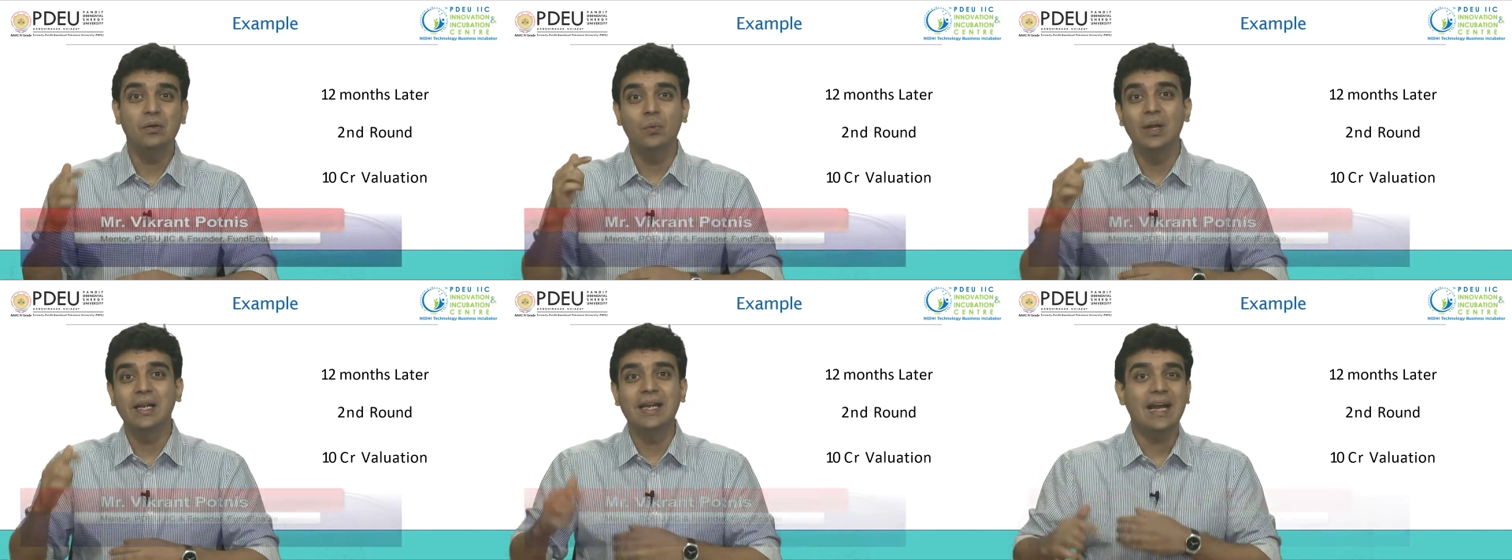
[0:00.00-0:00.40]

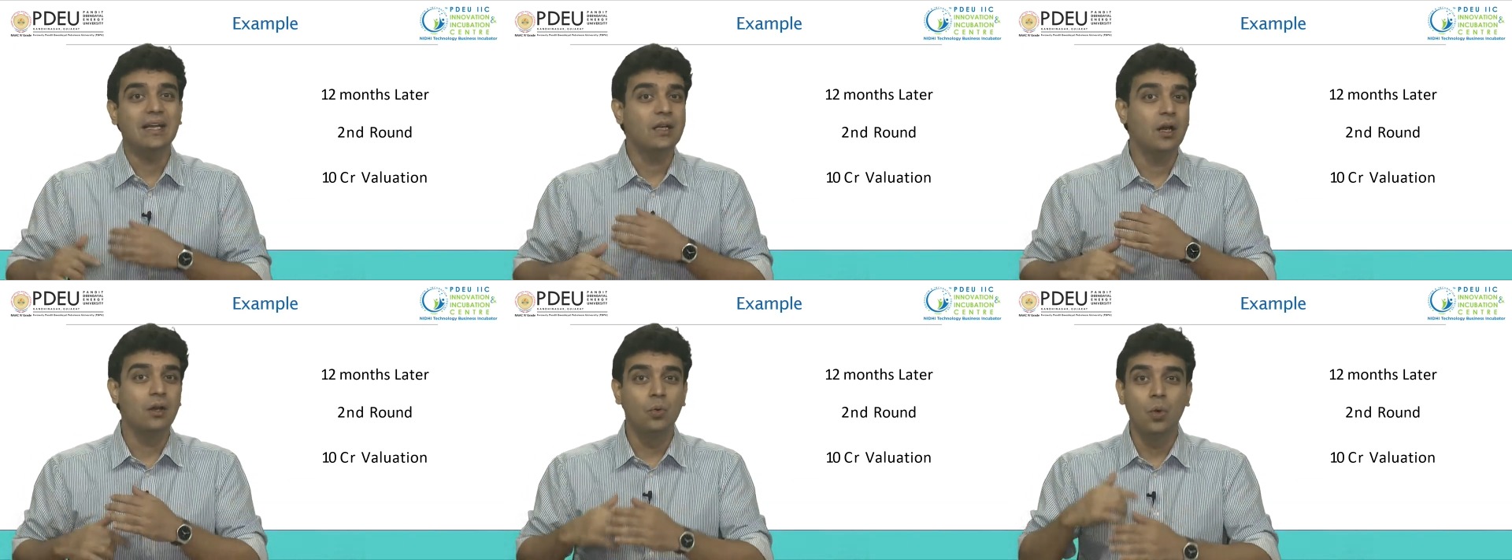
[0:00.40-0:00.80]
will
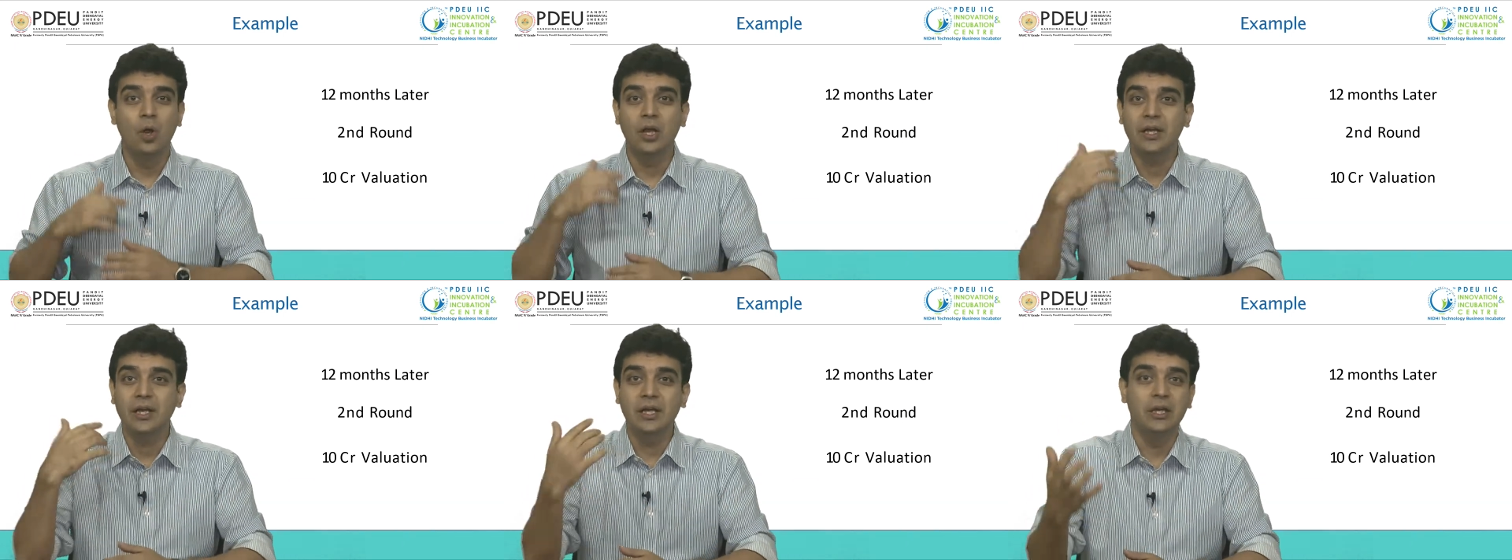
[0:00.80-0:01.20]
get
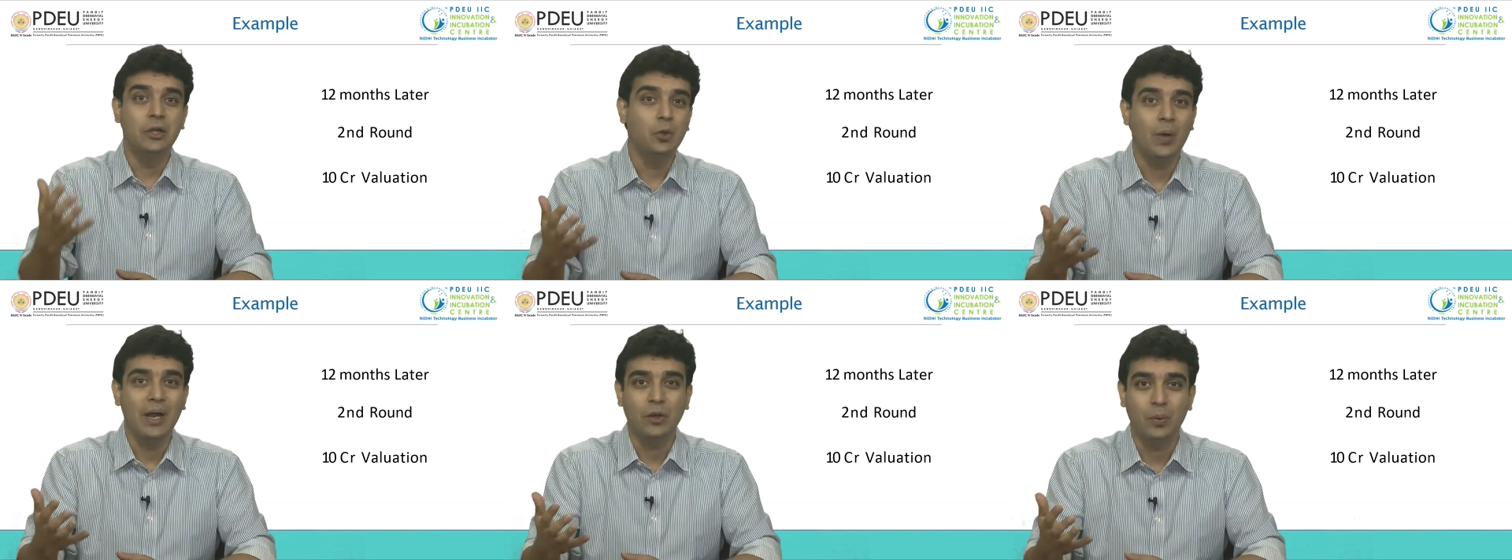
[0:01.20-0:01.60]
converted
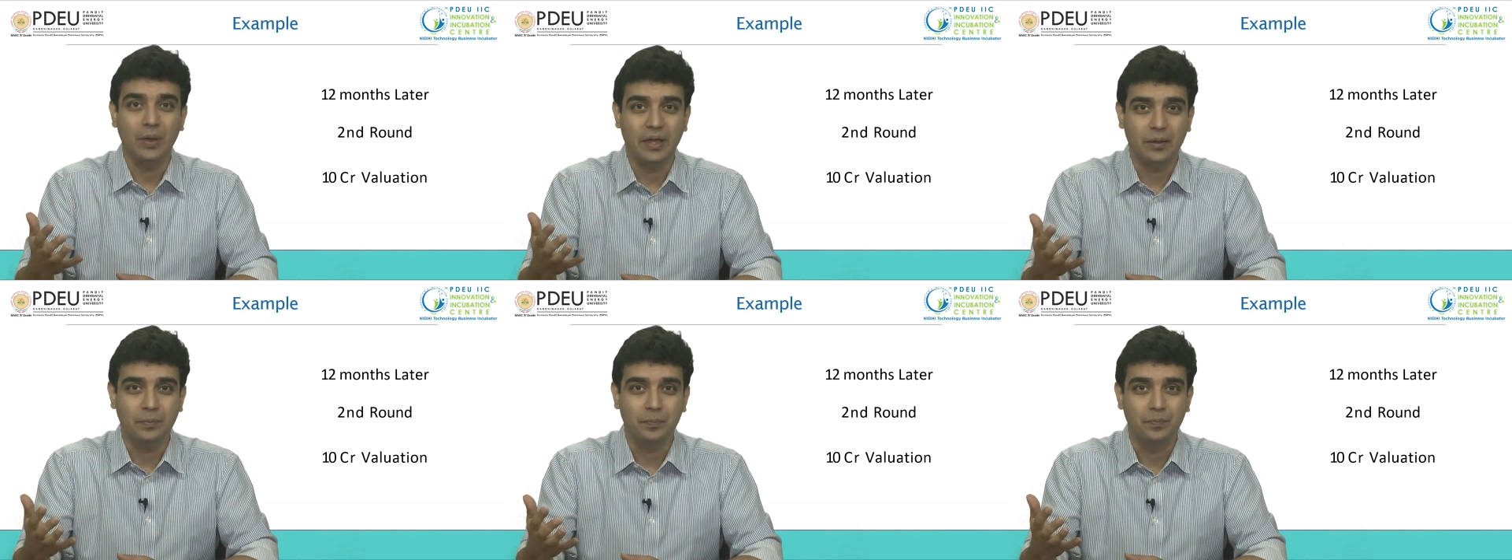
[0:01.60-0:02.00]
into
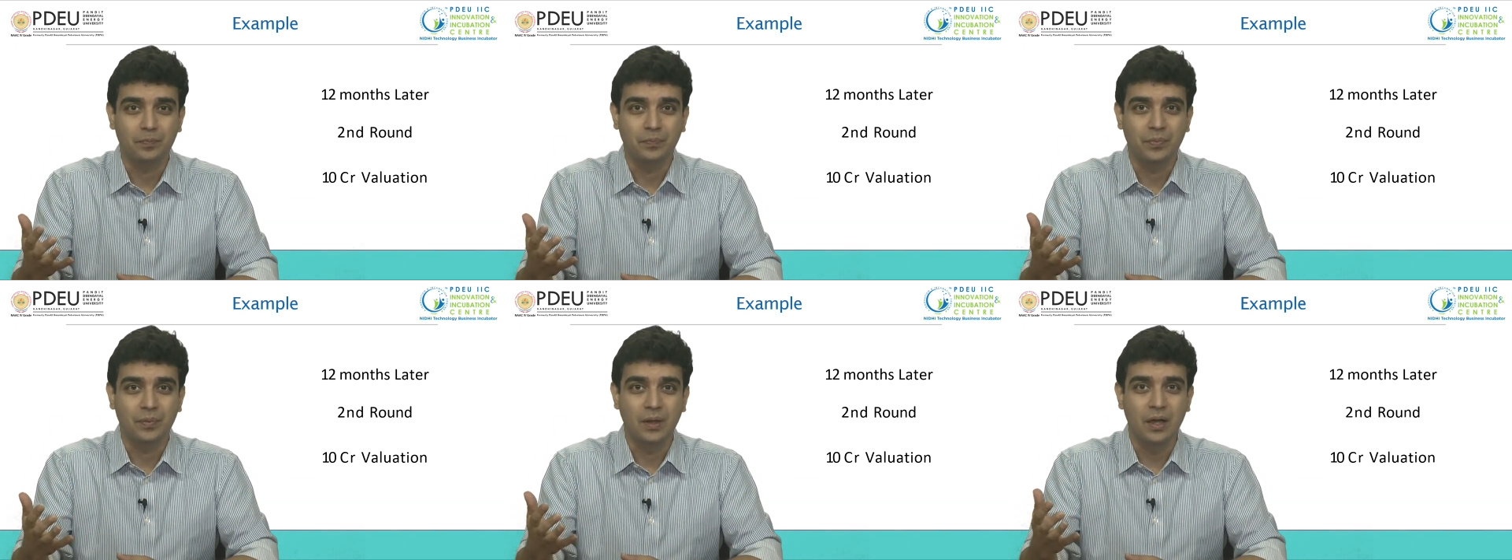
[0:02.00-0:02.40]
equity.
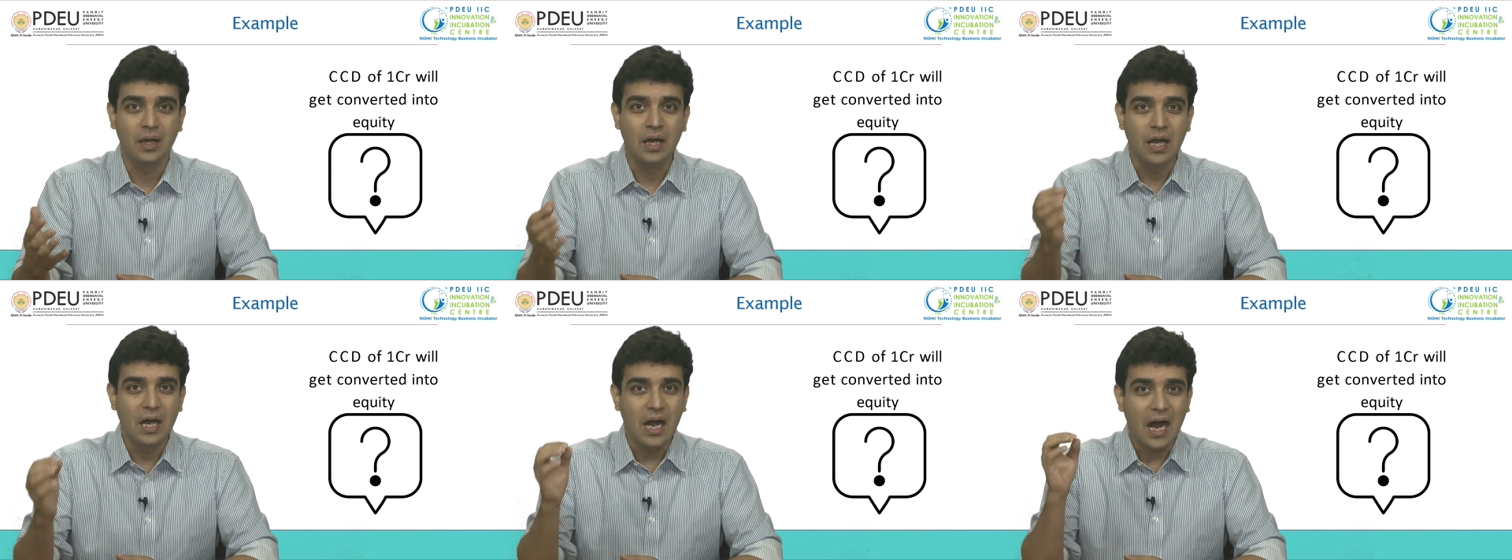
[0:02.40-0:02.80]

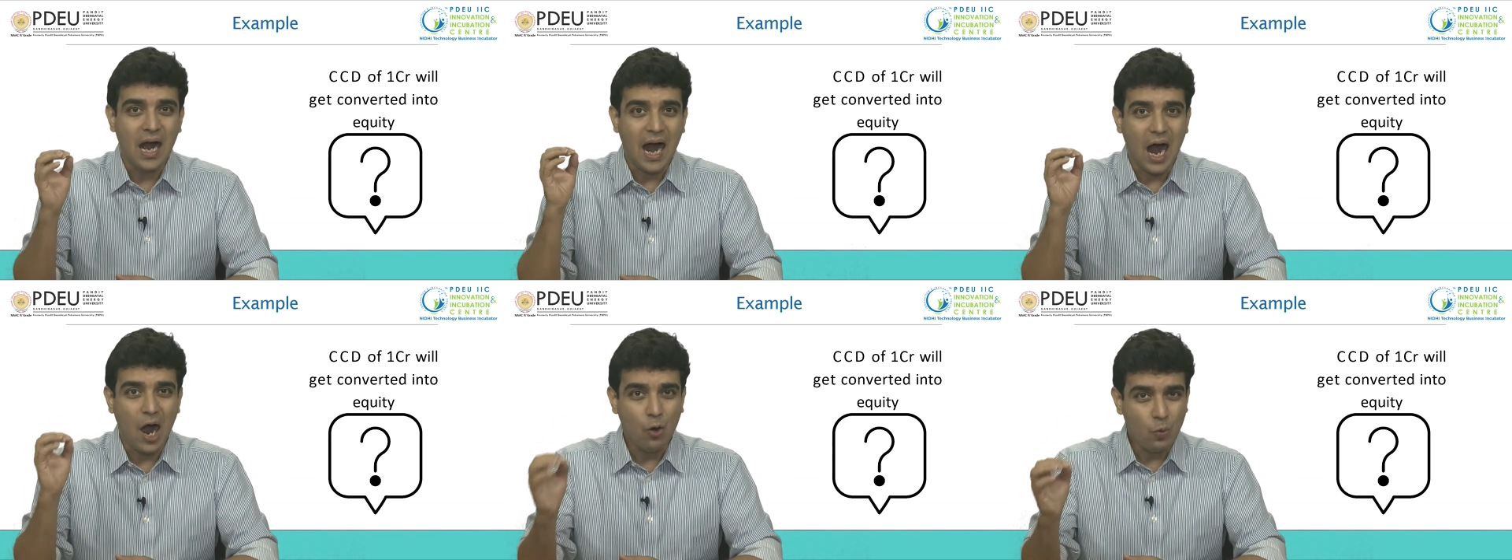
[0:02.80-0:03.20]

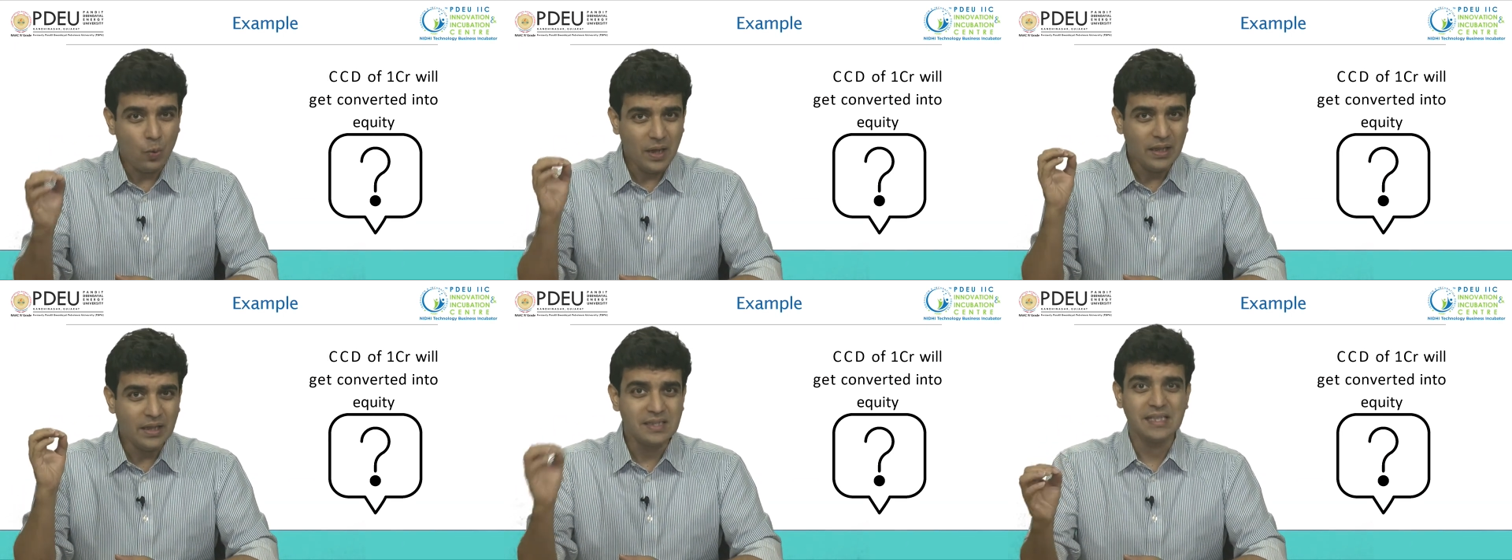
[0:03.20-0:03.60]
How
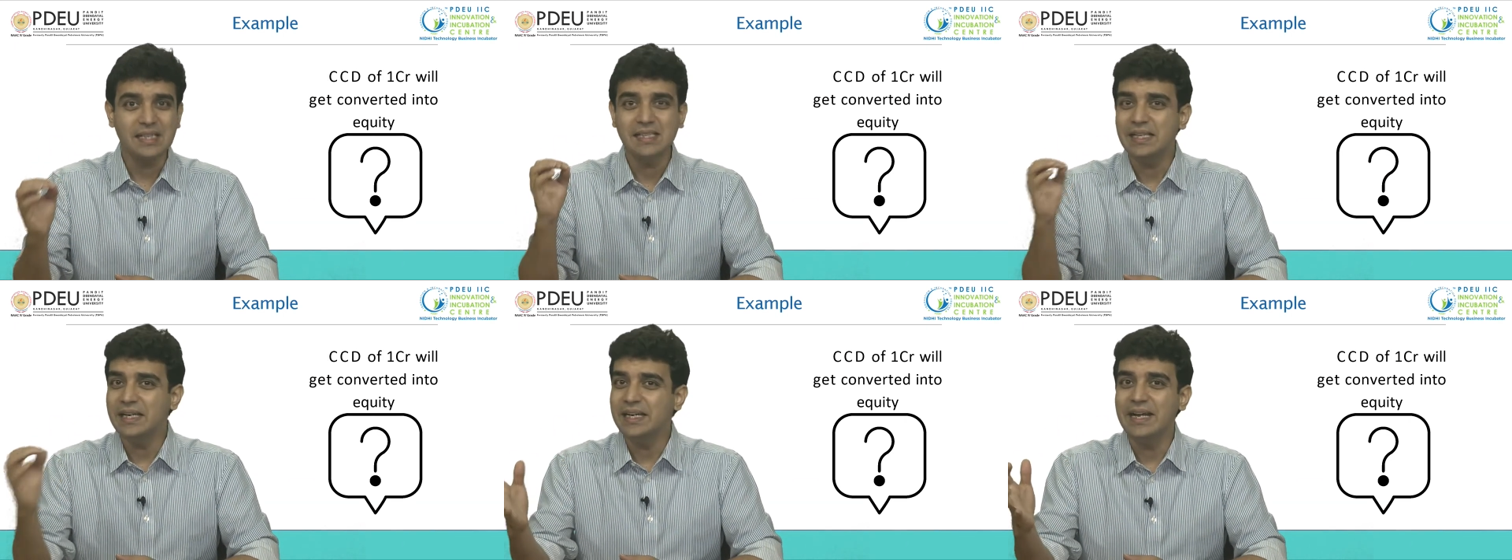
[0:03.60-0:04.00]
will the
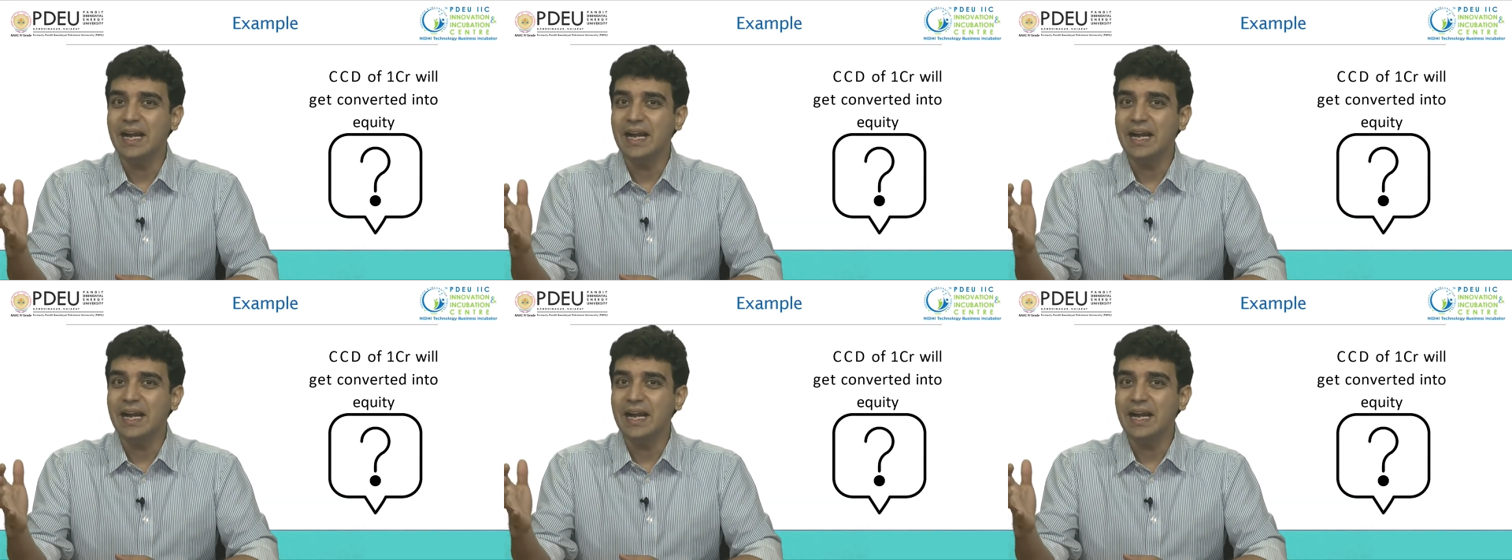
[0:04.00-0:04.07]
CCD